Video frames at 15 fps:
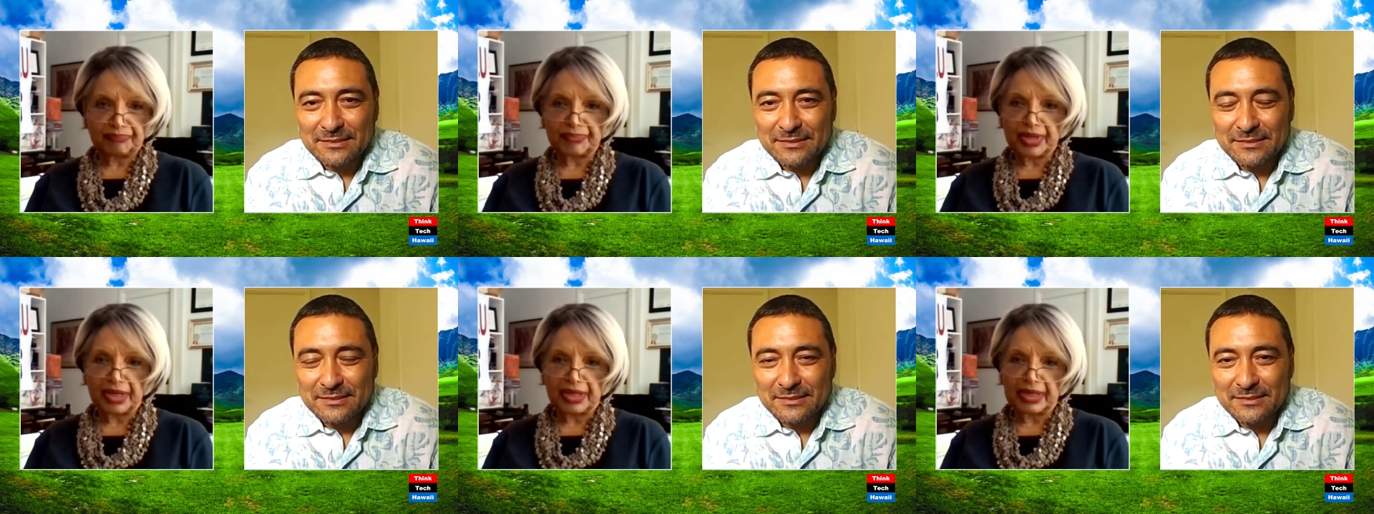
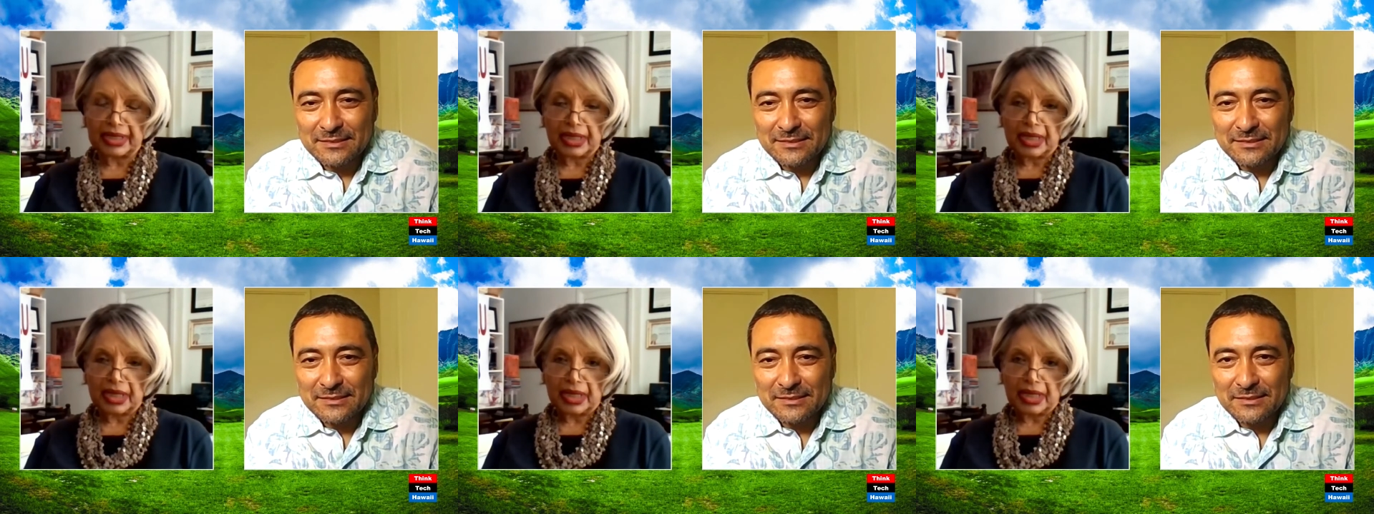Speaker 1: but
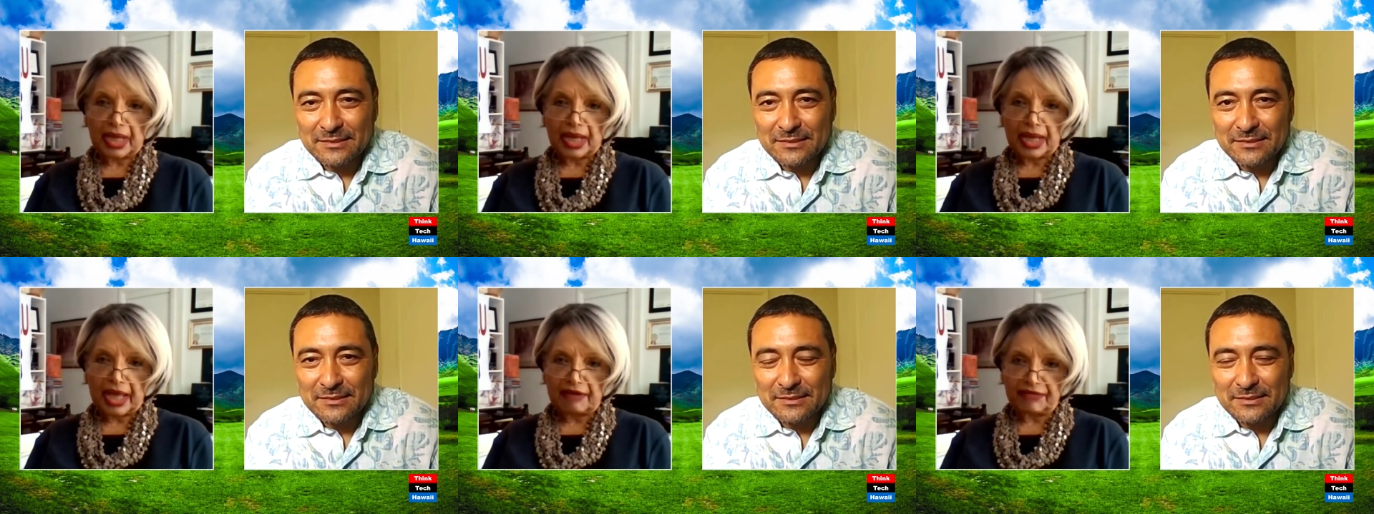
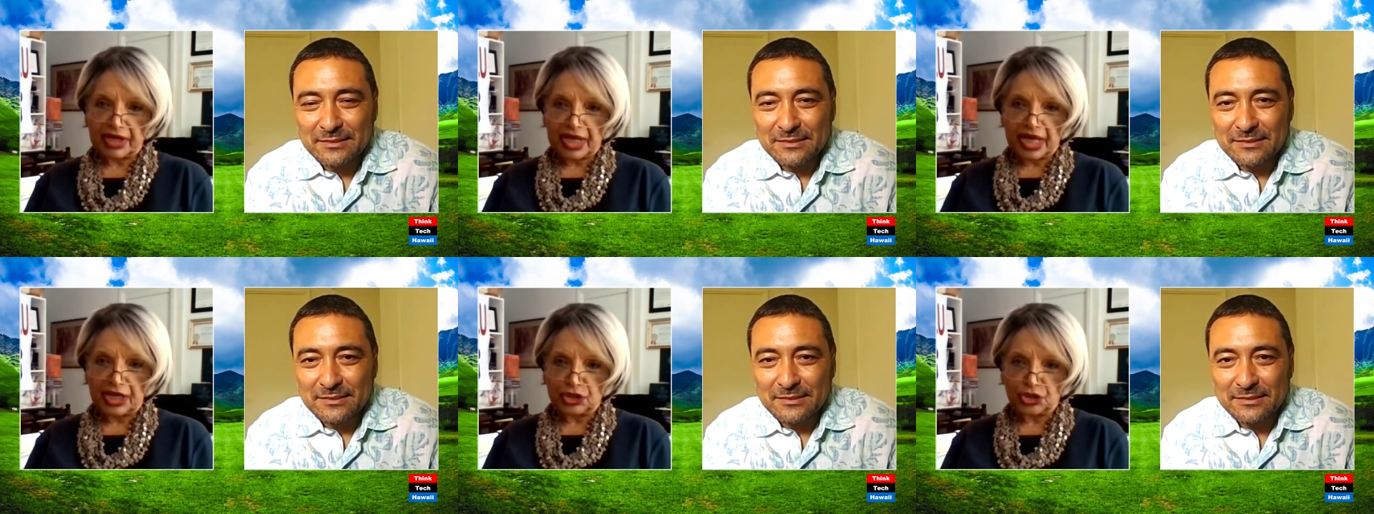
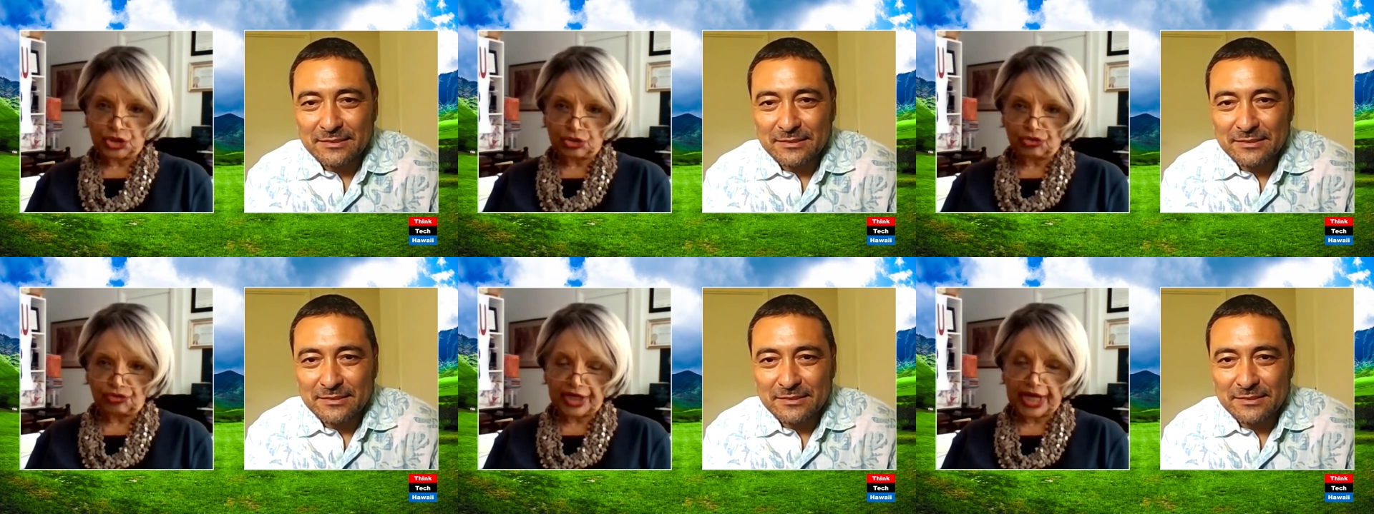having had
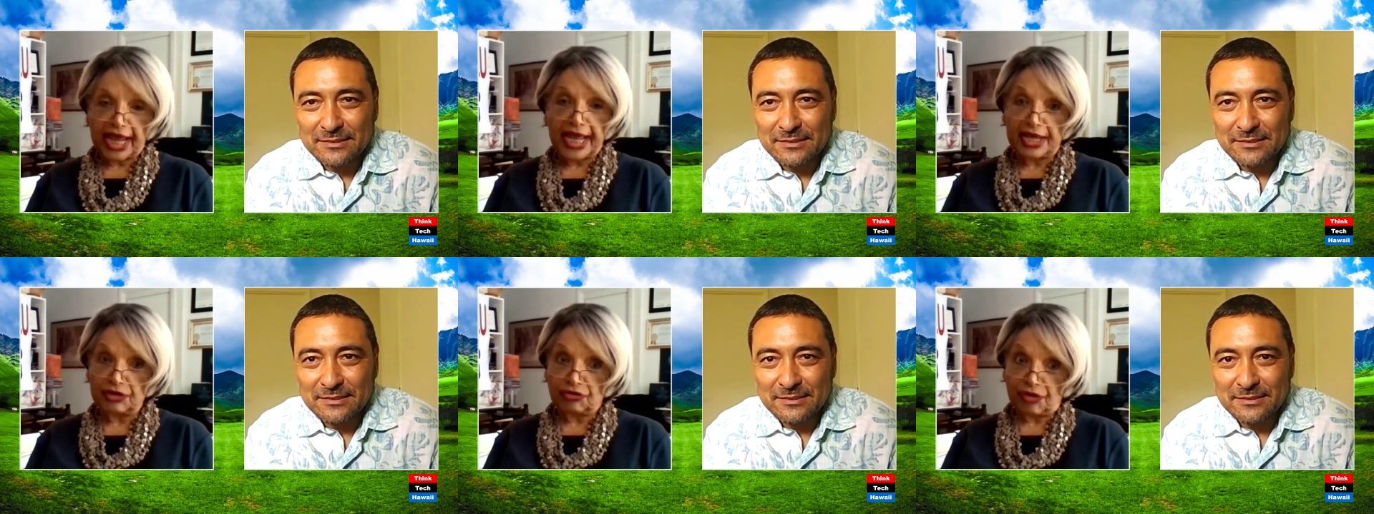children
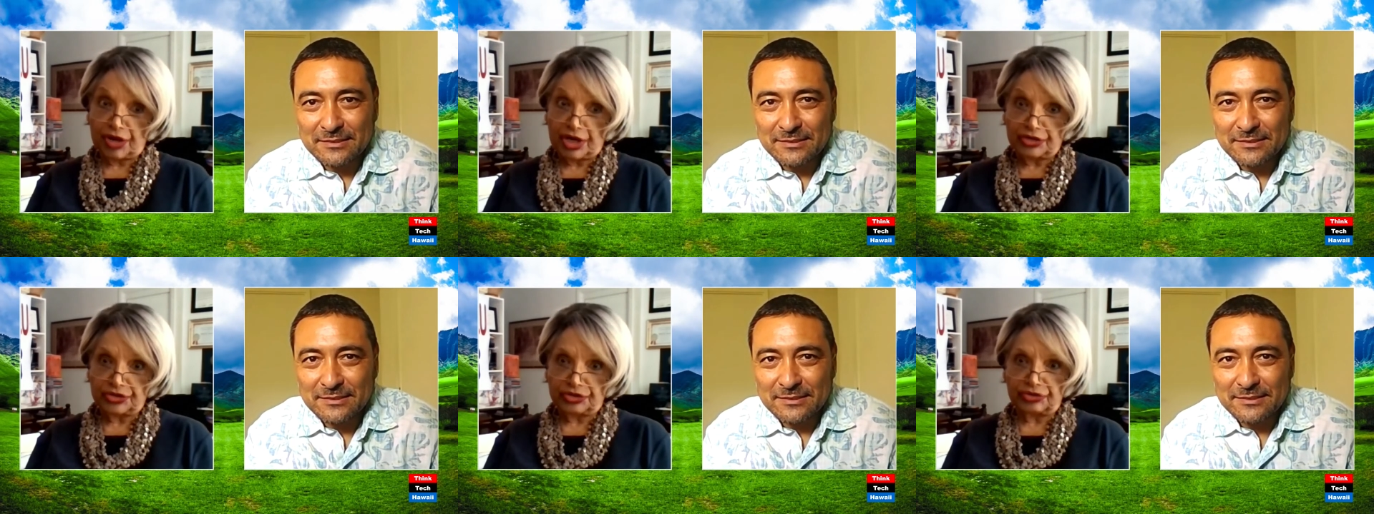and
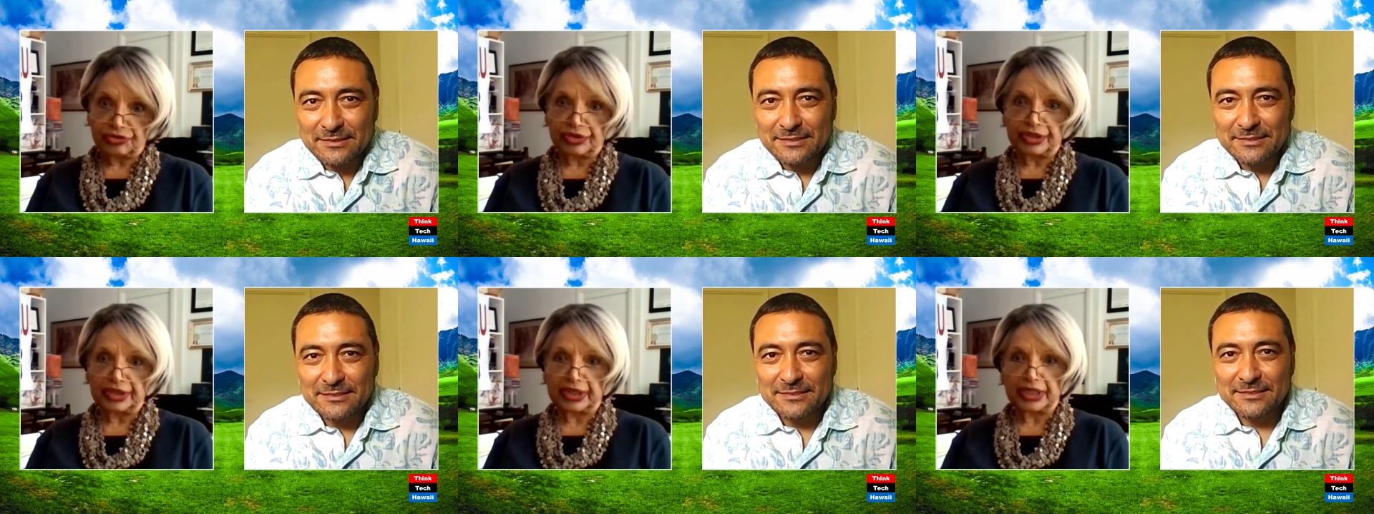
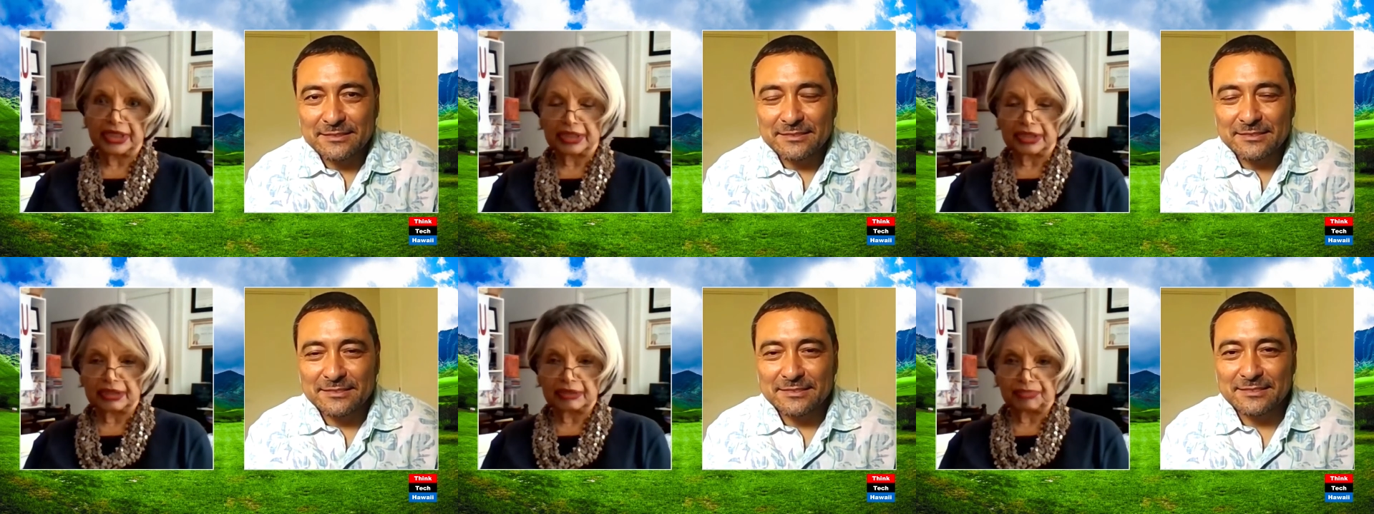grandchildren
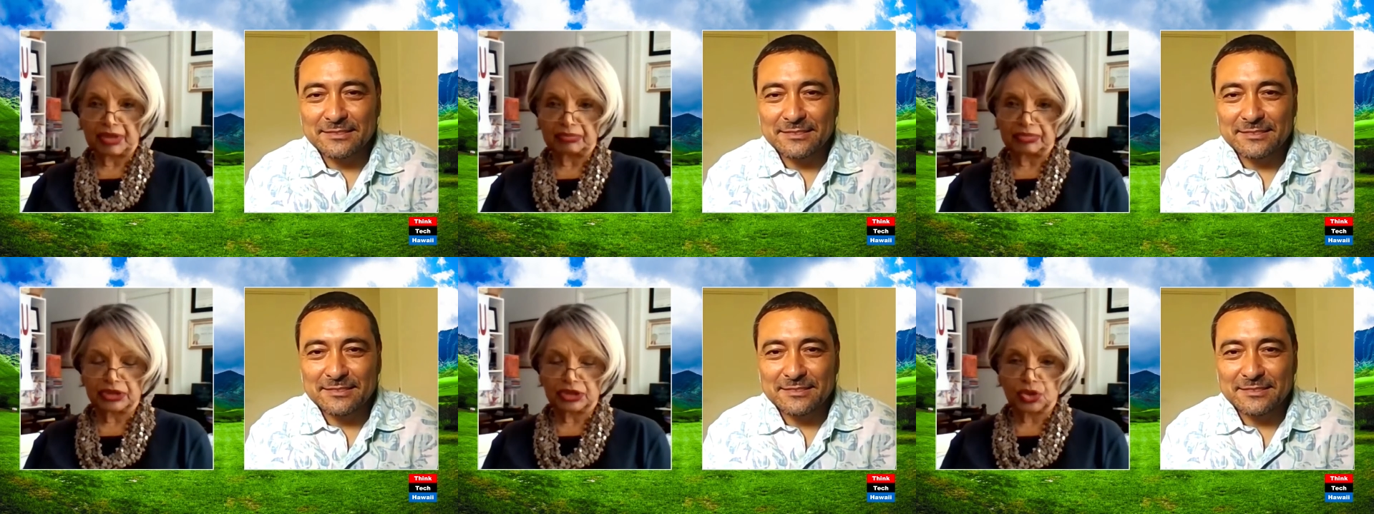in
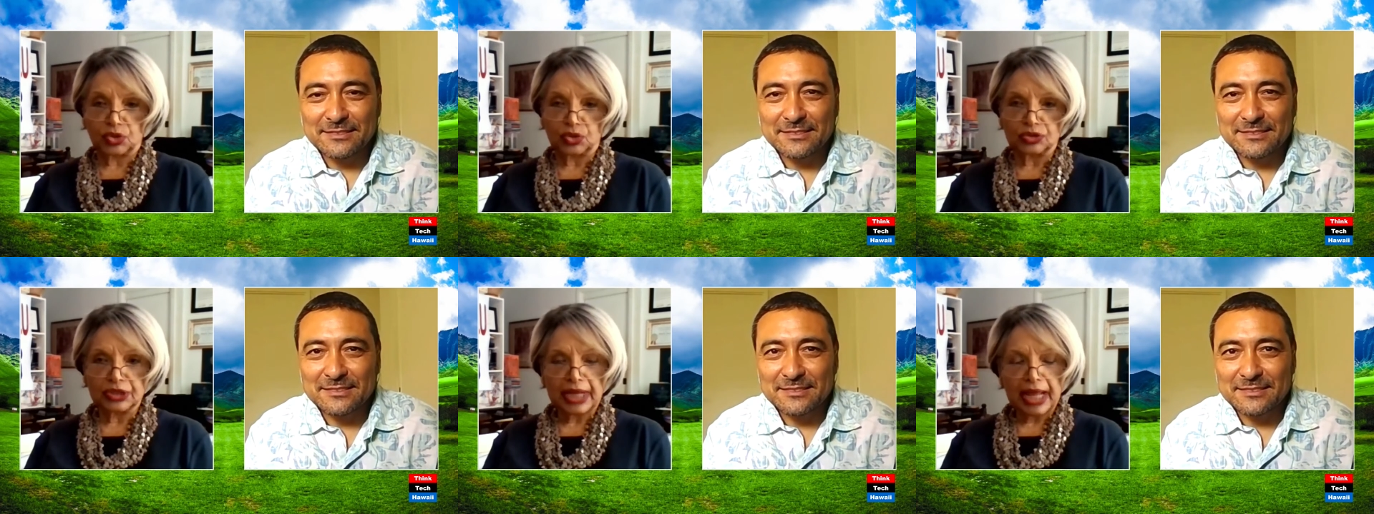public
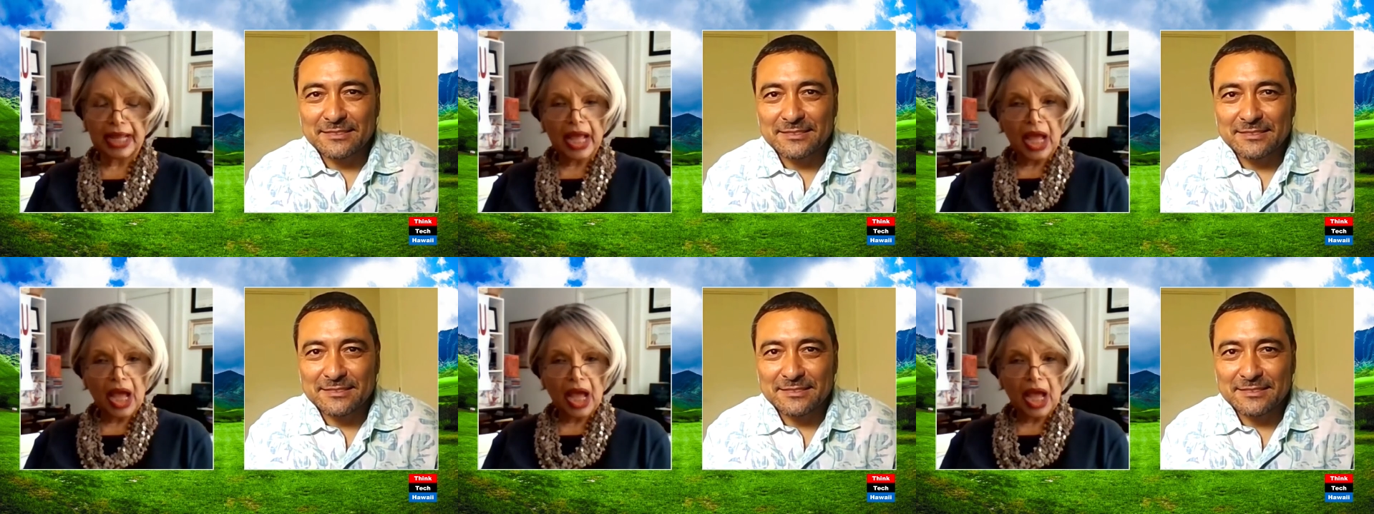schools,